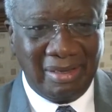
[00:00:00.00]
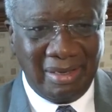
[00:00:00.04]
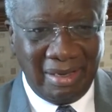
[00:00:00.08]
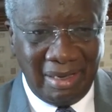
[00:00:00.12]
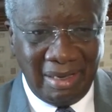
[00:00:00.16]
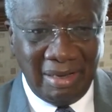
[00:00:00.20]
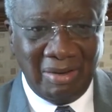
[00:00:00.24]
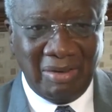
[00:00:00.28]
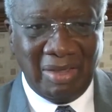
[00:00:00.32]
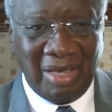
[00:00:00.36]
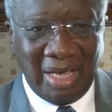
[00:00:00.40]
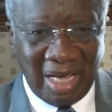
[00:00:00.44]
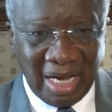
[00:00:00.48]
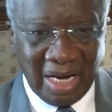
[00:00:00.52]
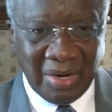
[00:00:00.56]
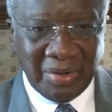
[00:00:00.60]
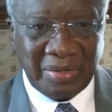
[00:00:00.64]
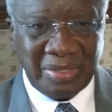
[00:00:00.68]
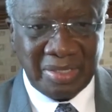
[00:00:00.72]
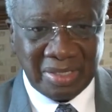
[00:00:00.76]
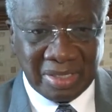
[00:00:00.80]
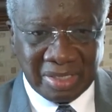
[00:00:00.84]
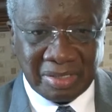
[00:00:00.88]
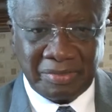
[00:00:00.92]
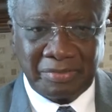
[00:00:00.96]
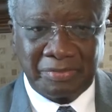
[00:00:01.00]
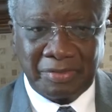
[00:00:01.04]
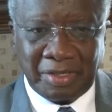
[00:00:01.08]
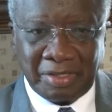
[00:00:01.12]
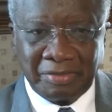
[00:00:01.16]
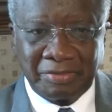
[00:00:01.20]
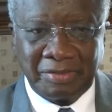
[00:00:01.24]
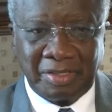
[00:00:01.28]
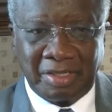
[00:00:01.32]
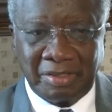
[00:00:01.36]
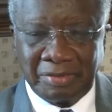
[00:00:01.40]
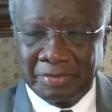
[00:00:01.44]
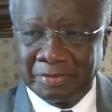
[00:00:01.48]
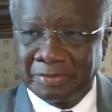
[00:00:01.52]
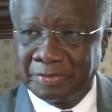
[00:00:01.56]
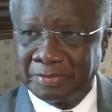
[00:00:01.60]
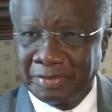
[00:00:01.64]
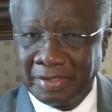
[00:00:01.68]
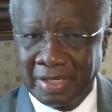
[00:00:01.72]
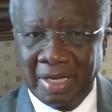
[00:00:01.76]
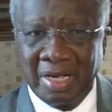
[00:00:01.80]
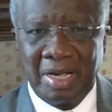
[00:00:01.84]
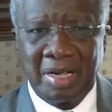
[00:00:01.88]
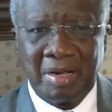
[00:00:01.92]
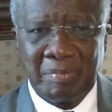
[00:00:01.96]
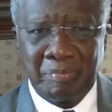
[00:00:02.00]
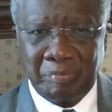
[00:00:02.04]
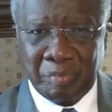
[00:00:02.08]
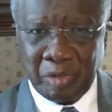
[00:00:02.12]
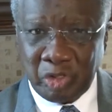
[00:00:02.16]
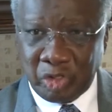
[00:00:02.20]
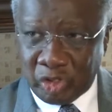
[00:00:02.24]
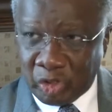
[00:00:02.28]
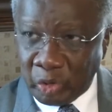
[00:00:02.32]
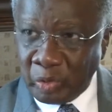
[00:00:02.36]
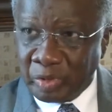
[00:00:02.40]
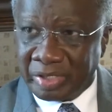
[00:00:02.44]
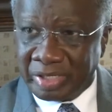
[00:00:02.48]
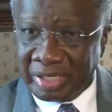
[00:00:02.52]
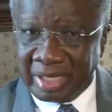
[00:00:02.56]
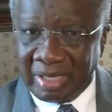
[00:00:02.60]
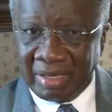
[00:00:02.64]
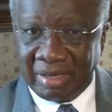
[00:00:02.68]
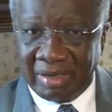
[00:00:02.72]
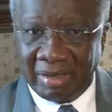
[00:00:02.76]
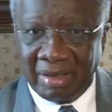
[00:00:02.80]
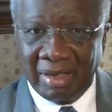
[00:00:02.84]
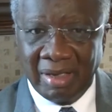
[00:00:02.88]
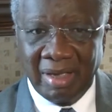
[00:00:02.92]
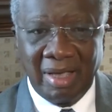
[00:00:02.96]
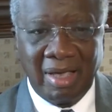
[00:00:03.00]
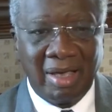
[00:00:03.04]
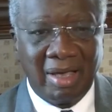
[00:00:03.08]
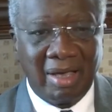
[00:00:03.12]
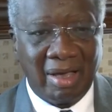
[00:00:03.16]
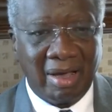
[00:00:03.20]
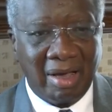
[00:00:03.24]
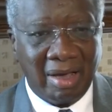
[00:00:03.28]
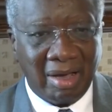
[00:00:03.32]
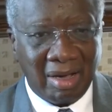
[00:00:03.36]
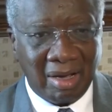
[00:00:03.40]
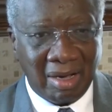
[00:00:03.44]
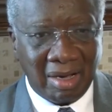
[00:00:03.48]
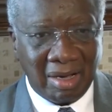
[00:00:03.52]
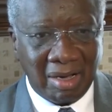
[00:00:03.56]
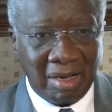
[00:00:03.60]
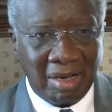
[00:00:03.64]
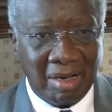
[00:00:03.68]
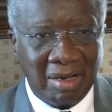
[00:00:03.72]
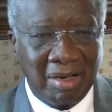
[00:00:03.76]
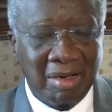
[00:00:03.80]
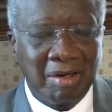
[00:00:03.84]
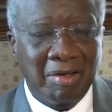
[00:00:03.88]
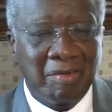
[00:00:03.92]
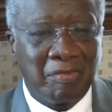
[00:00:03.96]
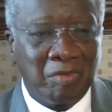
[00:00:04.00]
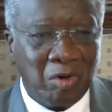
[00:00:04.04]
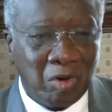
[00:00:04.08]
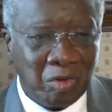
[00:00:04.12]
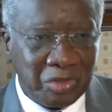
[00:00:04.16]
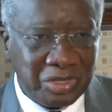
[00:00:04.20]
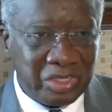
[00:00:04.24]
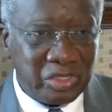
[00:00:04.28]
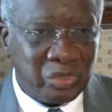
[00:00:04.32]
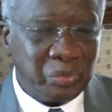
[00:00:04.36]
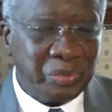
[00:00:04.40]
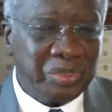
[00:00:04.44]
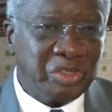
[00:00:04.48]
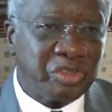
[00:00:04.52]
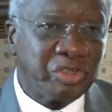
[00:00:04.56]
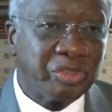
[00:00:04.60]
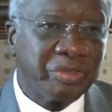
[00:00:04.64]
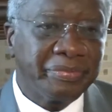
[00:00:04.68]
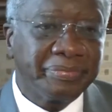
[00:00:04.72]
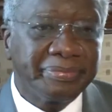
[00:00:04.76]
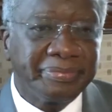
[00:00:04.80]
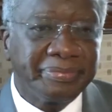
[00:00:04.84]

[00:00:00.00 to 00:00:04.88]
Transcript: in the areas of producing for this region.